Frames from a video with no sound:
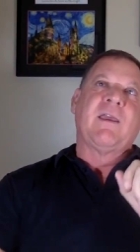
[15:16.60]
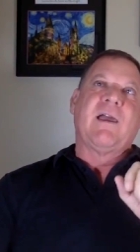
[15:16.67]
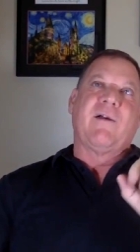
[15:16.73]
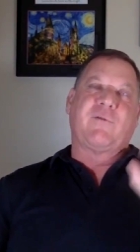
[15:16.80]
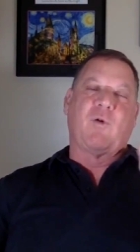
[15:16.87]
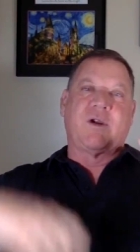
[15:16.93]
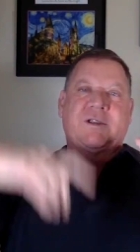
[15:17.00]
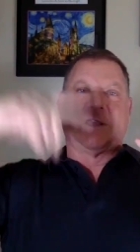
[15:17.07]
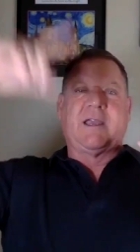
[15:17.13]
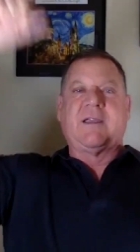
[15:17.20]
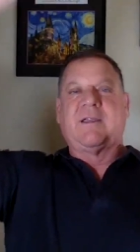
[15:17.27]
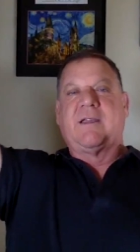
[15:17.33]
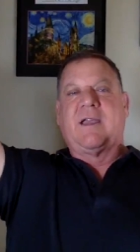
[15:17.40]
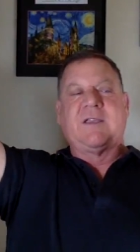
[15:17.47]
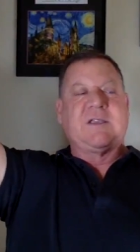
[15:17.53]
Of course, a,
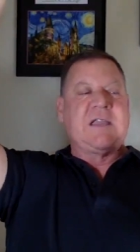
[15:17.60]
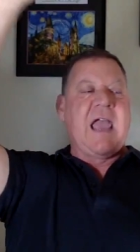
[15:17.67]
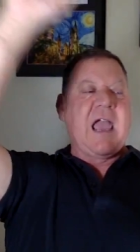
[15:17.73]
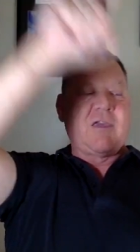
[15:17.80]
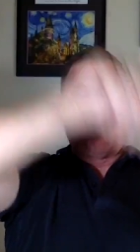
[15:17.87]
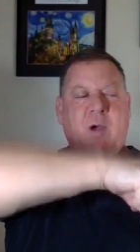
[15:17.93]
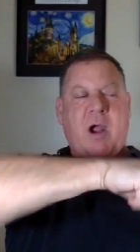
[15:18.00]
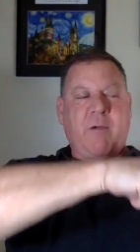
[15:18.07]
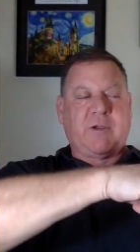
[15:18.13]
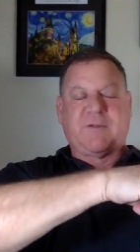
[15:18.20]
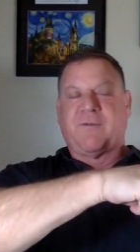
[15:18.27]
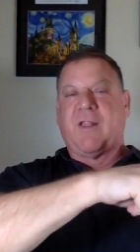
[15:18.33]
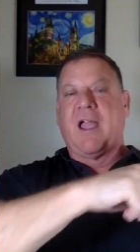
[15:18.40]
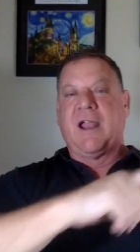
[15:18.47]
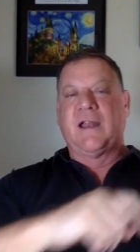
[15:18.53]
a, snatch bar was
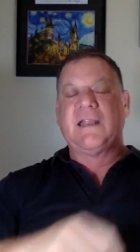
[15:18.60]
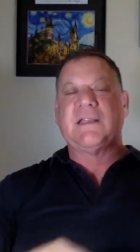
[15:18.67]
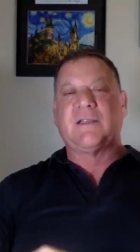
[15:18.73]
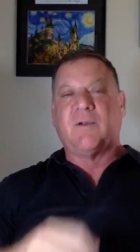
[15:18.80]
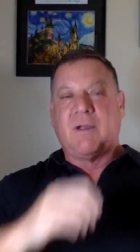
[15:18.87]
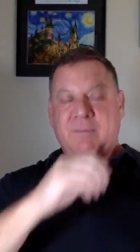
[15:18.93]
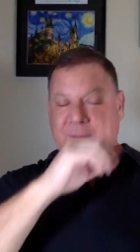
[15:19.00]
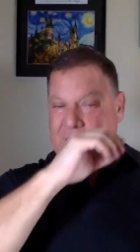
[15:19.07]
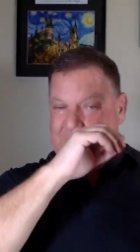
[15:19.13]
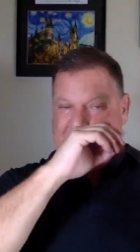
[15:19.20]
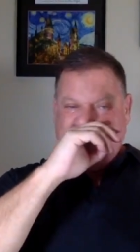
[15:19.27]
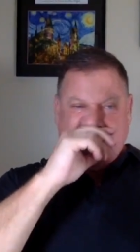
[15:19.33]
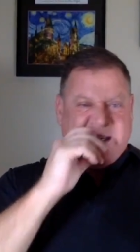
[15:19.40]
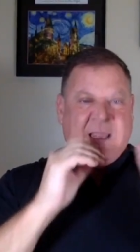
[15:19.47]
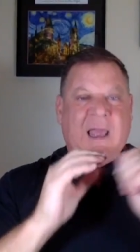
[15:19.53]
flying into it, but
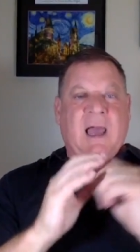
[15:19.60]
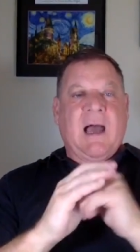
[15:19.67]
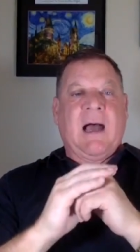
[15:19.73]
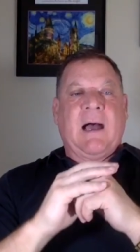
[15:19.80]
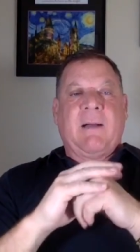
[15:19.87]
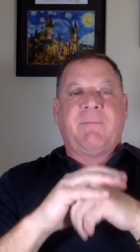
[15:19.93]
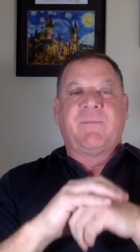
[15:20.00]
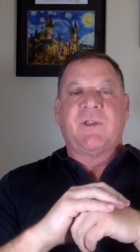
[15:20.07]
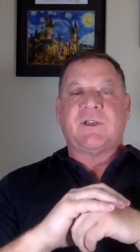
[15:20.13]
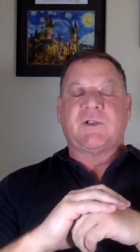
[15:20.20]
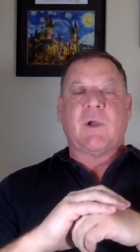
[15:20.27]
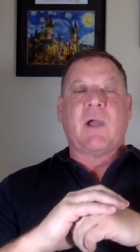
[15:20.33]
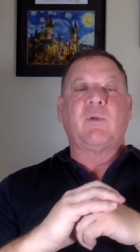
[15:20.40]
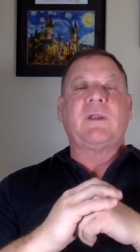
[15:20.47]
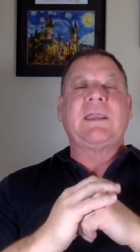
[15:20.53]
um,
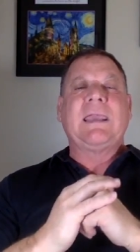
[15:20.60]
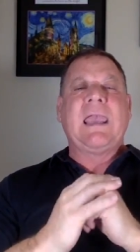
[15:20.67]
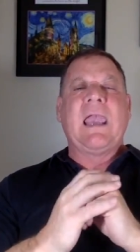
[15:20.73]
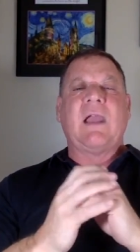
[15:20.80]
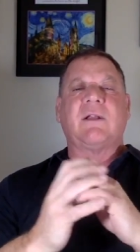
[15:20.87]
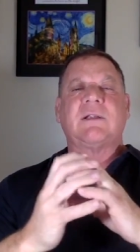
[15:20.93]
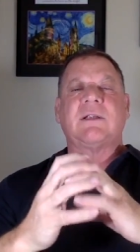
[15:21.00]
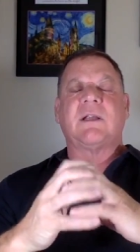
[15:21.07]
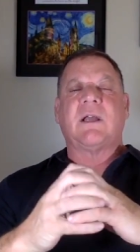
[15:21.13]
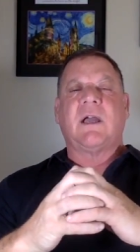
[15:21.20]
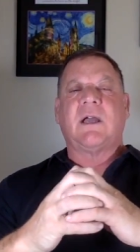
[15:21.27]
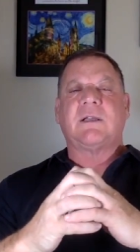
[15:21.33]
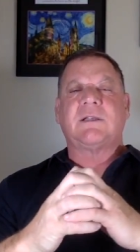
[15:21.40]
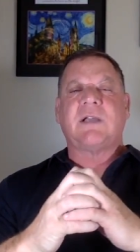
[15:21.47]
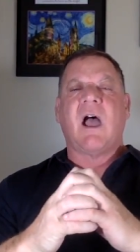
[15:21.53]
so I really can't
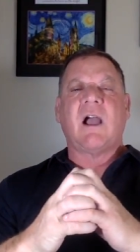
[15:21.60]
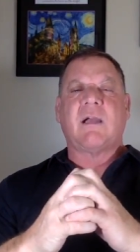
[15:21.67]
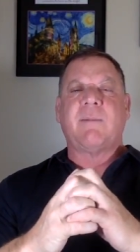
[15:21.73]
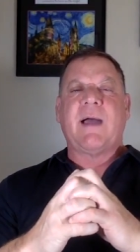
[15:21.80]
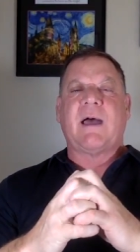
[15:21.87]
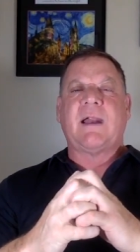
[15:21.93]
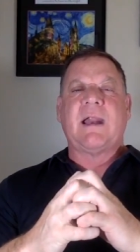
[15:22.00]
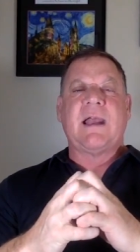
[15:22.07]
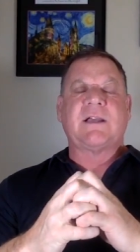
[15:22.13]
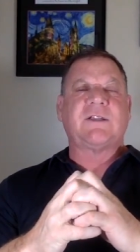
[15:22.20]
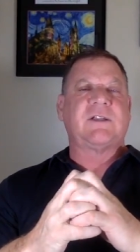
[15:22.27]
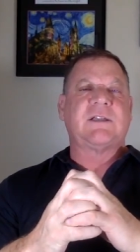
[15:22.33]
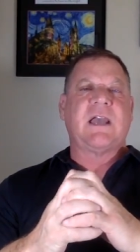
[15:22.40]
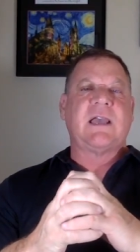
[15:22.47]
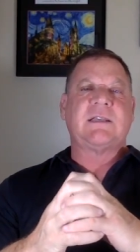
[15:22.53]
uh, talk about an
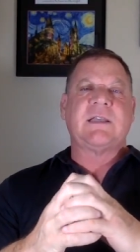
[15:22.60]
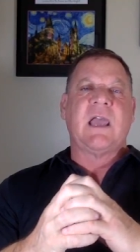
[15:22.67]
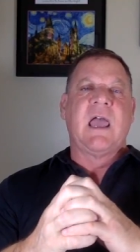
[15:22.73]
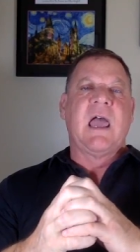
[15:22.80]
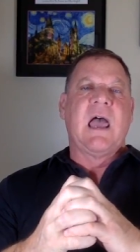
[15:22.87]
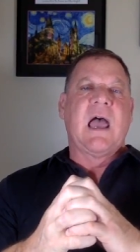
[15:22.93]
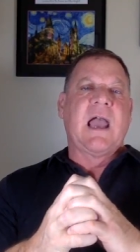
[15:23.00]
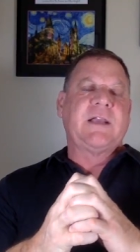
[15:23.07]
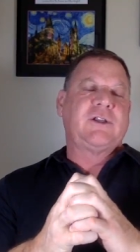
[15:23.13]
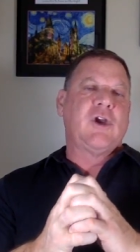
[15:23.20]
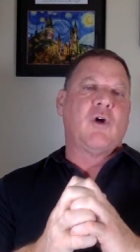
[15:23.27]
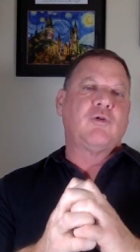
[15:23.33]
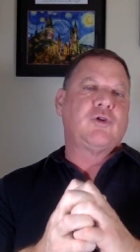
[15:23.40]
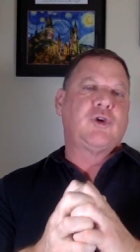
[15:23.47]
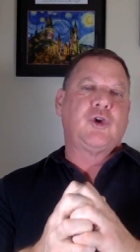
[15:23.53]
exercise I
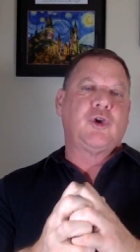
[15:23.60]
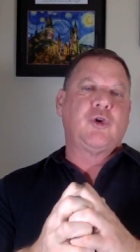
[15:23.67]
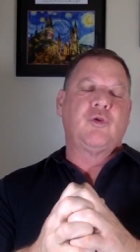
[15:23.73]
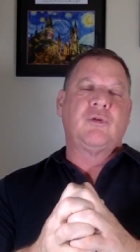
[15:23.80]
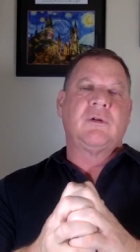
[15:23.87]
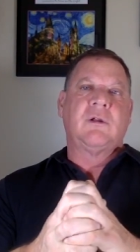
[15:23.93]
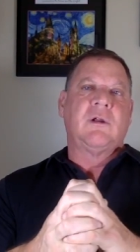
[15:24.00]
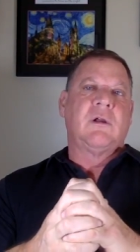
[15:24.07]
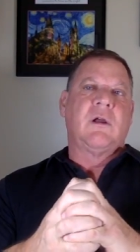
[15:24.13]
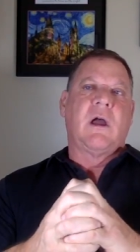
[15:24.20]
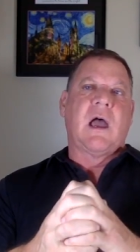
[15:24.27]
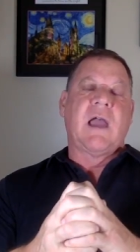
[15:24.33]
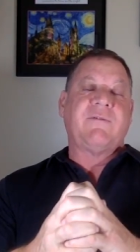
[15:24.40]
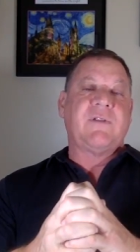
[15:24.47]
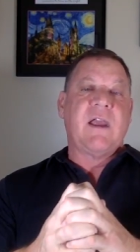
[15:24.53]
don't do,
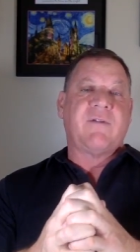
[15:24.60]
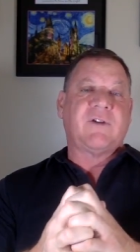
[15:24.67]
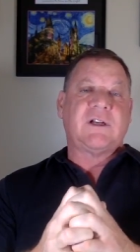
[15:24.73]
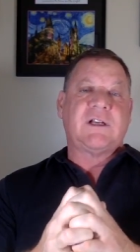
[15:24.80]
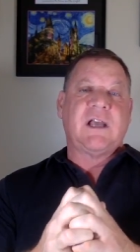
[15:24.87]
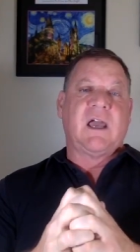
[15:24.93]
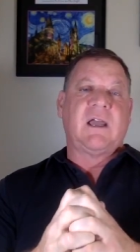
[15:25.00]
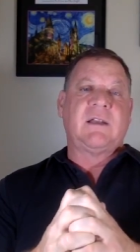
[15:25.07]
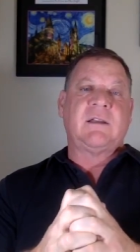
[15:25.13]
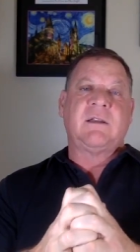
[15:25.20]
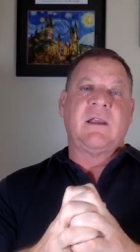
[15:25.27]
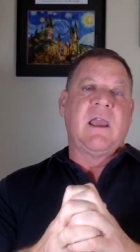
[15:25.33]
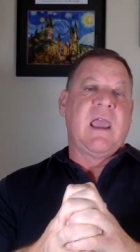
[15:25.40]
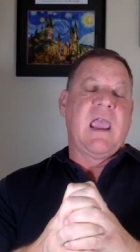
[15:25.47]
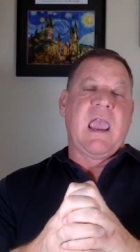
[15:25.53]
I've never done,
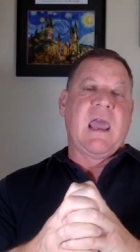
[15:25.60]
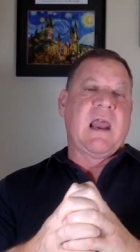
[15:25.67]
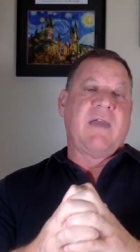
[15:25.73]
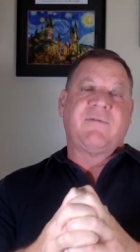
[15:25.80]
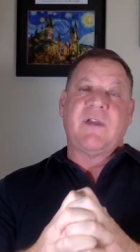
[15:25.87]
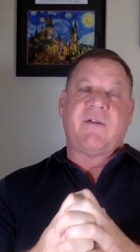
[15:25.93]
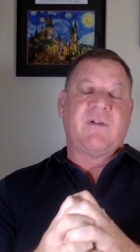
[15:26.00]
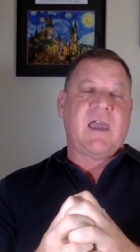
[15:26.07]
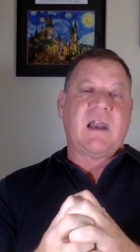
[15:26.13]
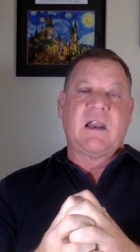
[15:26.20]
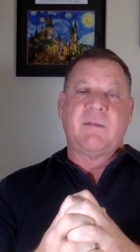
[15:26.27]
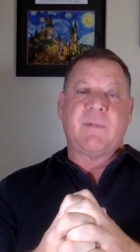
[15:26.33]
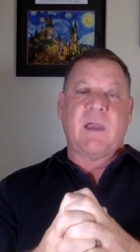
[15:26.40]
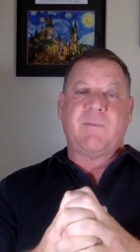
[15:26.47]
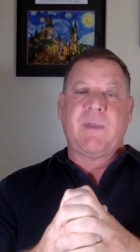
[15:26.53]
and I've never had
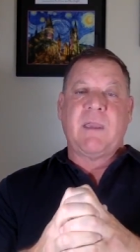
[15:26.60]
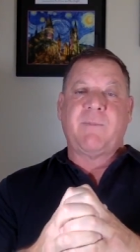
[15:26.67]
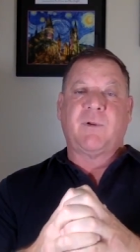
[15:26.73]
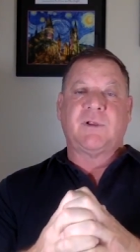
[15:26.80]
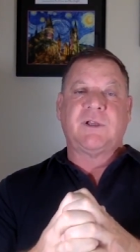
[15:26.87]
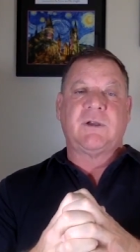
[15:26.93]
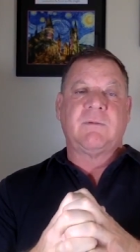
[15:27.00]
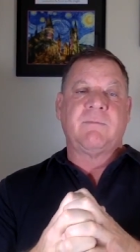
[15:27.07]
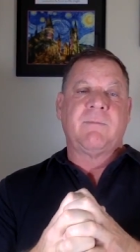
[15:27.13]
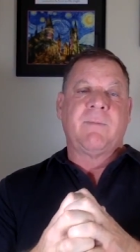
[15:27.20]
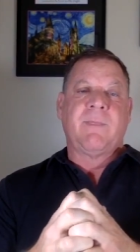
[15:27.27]
any of my people do.